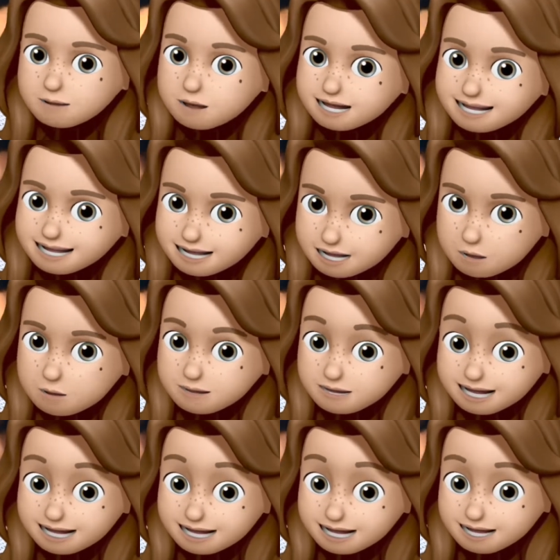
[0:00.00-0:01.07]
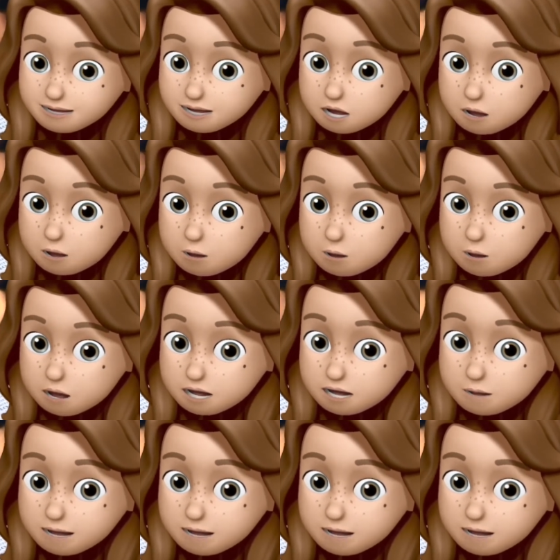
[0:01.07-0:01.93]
what some of these difficult words